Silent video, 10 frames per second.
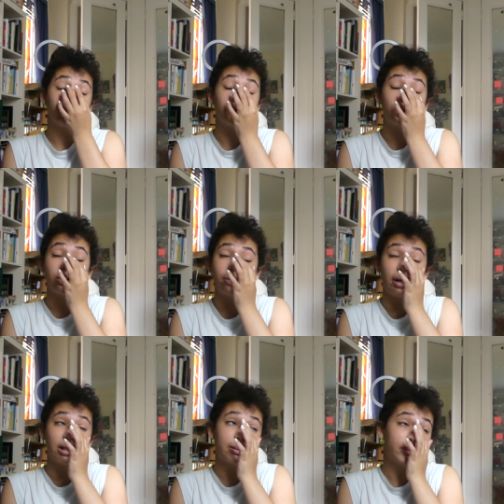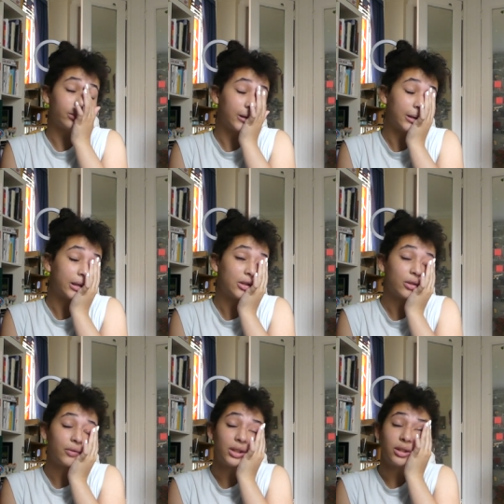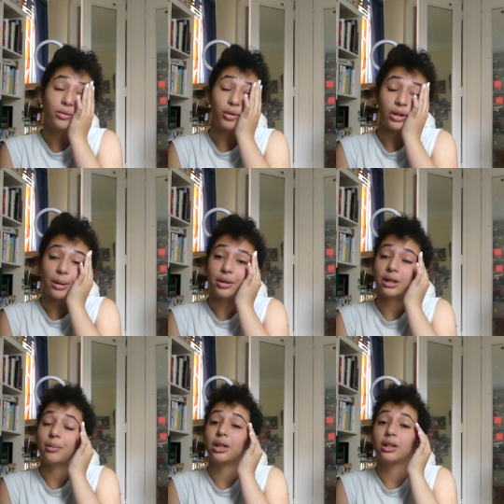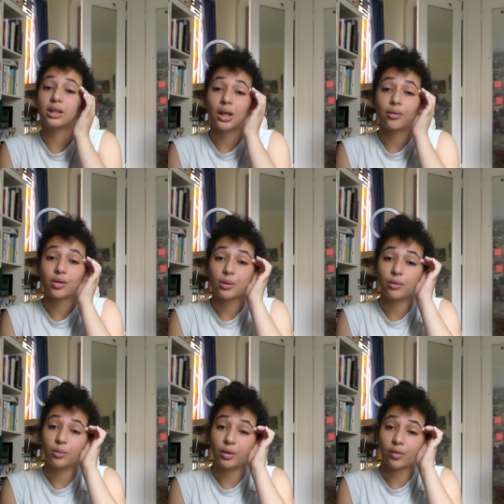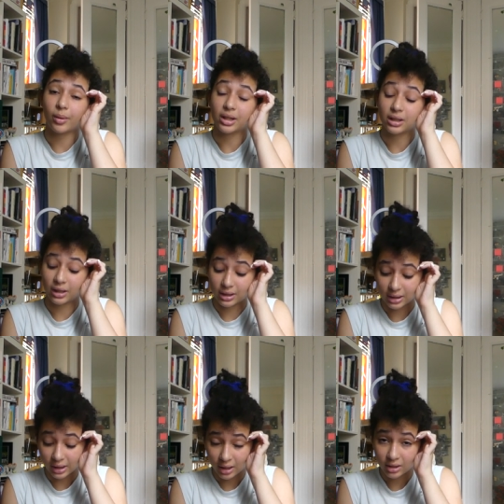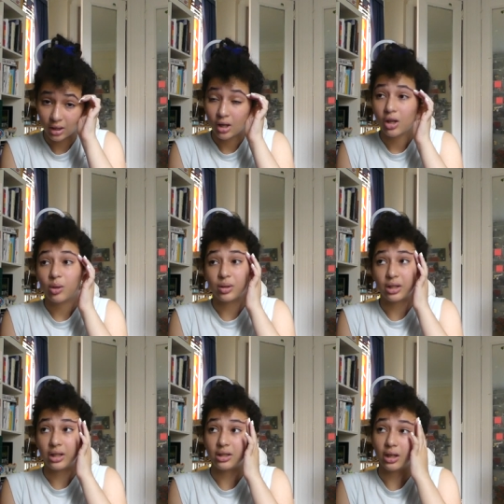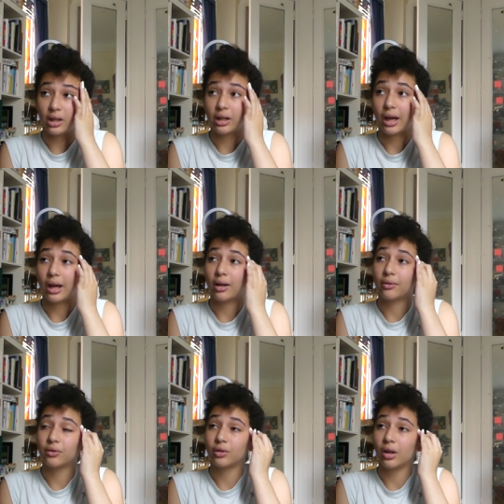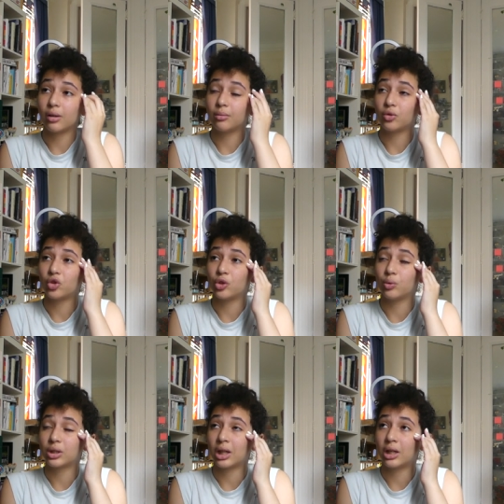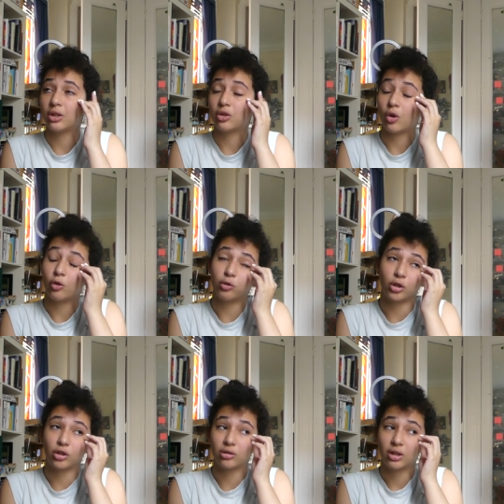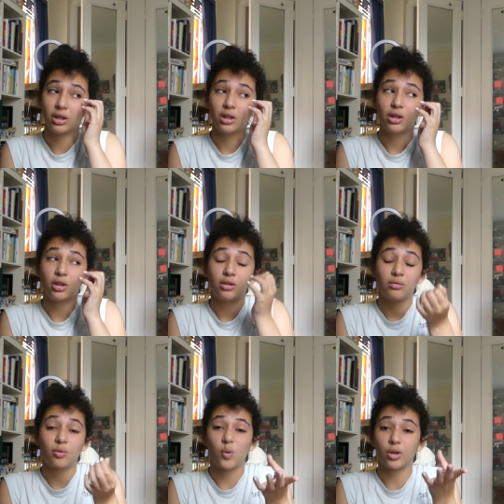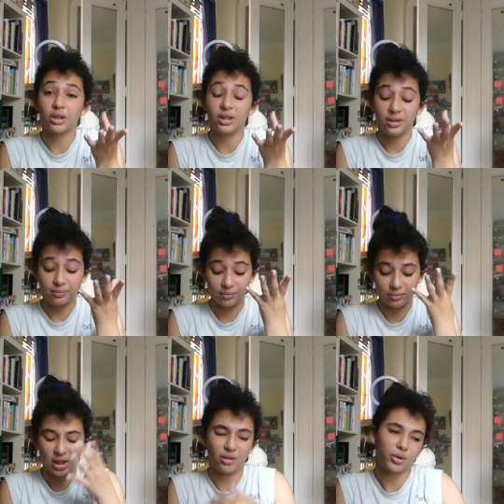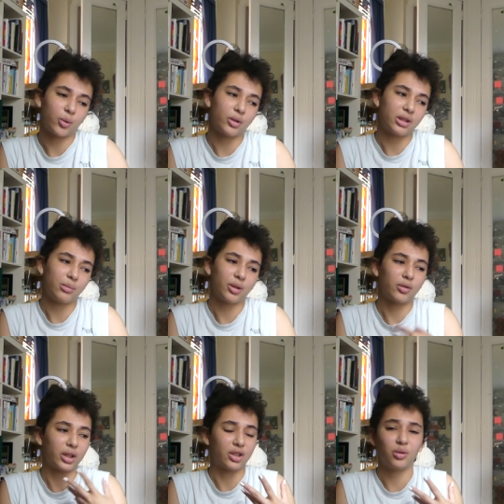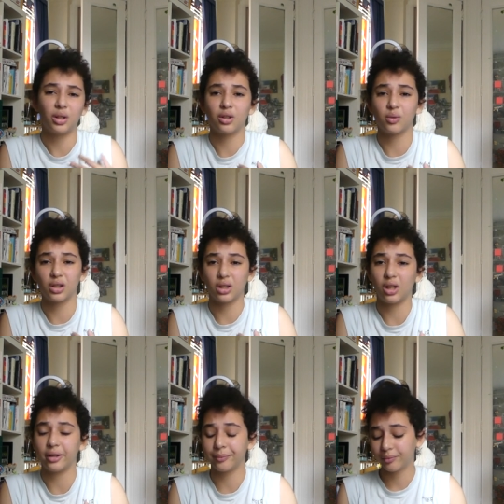just buying them in bulk, because your feet didn't grow that much. I mean, this is coming from someone who went from, like, a size 6 to a size 9.5 shoe size over quarantine. Not over quarantine, but over, like, 2 years, which is a lot.